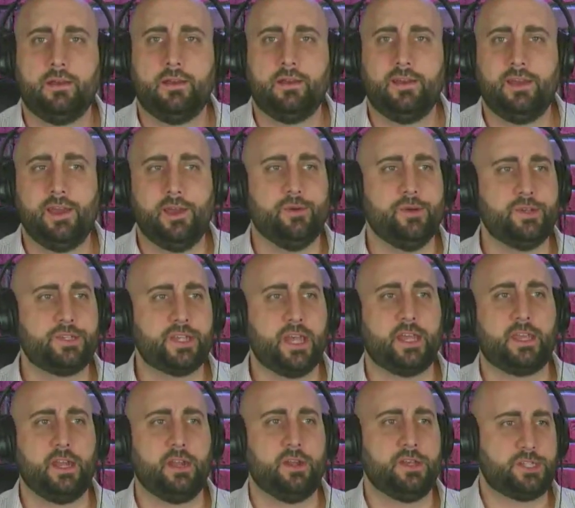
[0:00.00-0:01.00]
It was like,
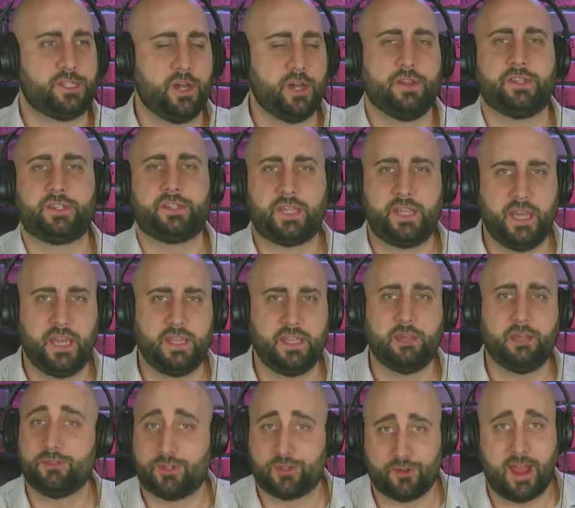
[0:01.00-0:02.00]
you know, you saw this kid that
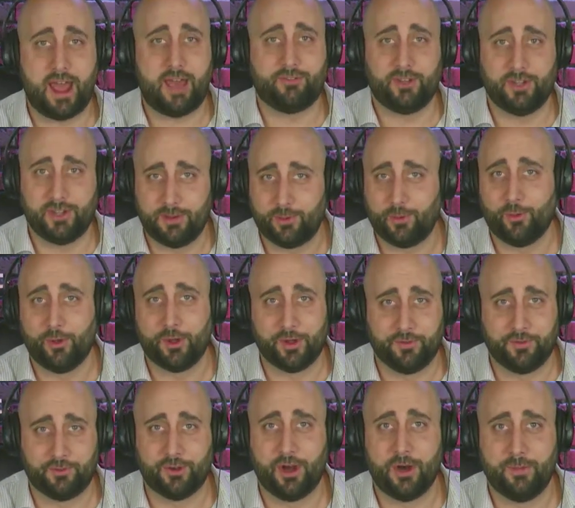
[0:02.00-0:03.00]
was drafted number 1
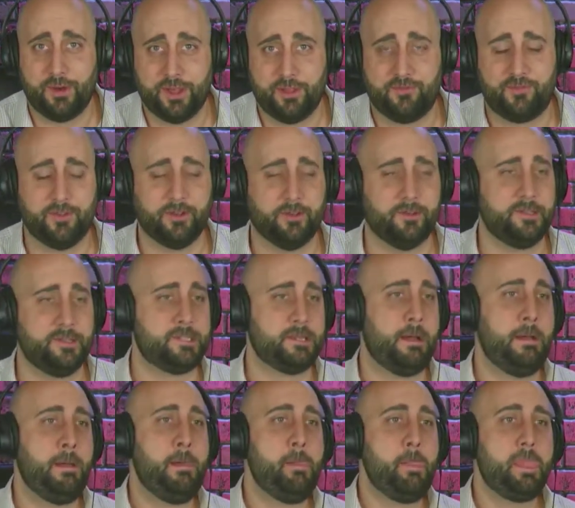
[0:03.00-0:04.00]
overall by the Phillies.
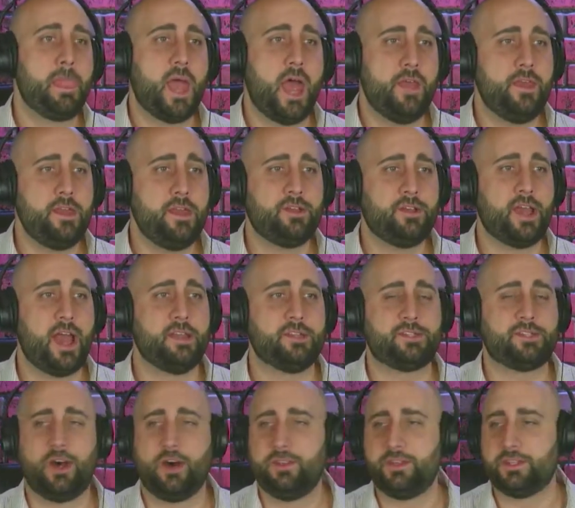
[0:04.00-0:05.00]
And then you kind of
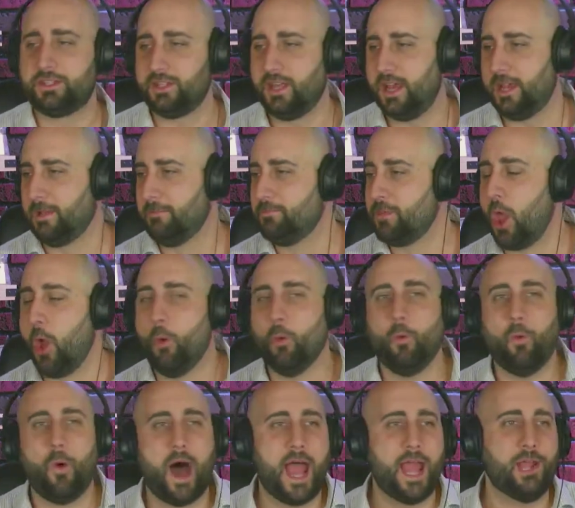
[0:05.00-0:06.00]
saw this, like,
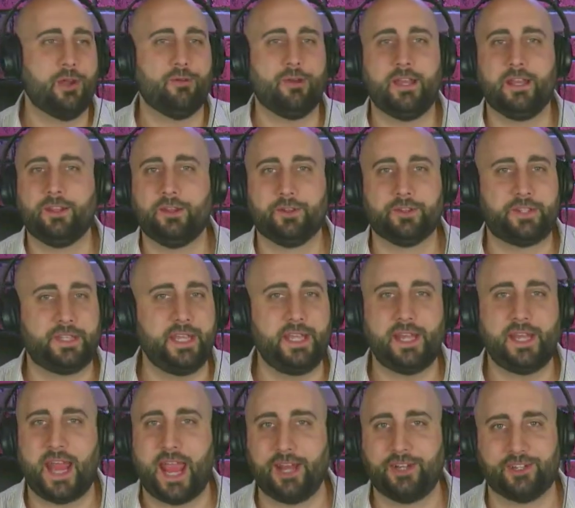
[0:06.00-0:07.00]
wiry little
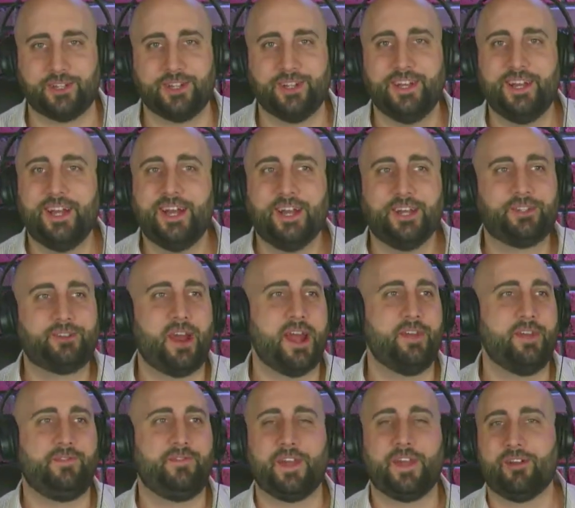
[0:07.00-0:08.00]
teenager trying to
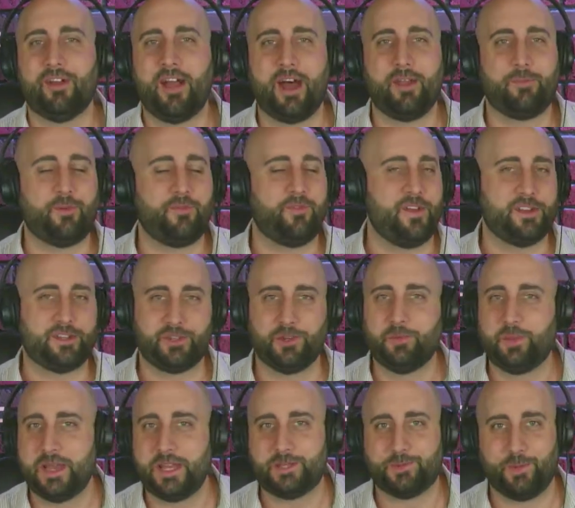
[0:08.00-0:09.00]
figure out professional
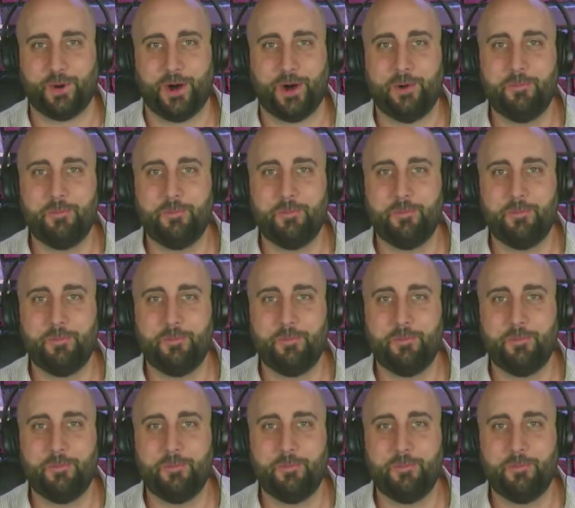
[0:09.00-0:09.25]
baseball.